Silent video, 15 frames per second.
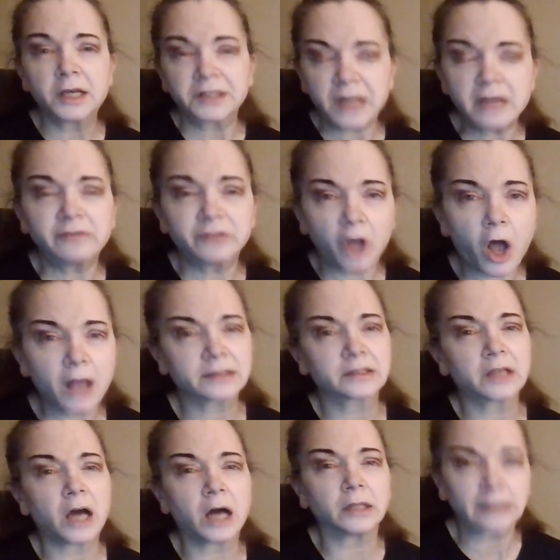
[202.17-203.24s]
they've
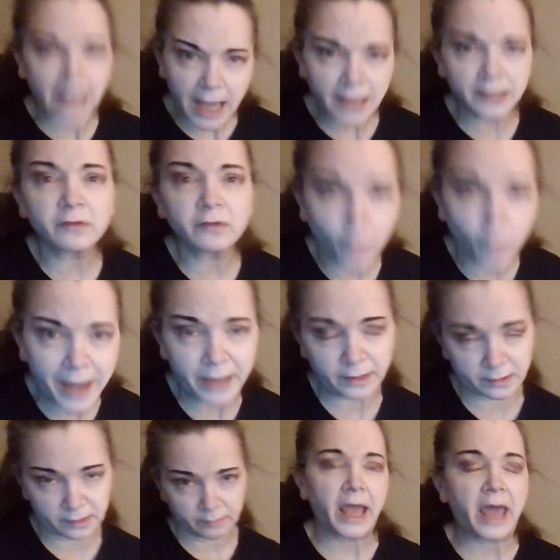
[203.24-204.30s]
lost a lot of
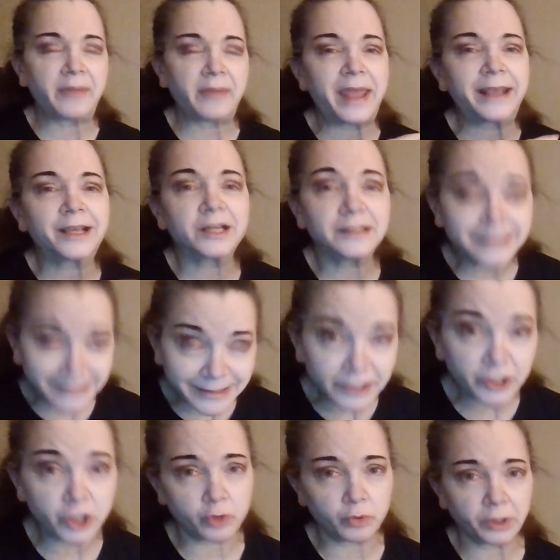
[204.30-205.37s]
weight and they
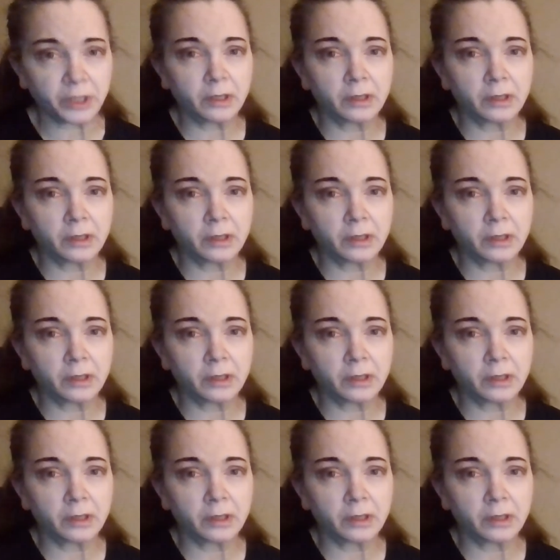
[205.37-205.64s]
continued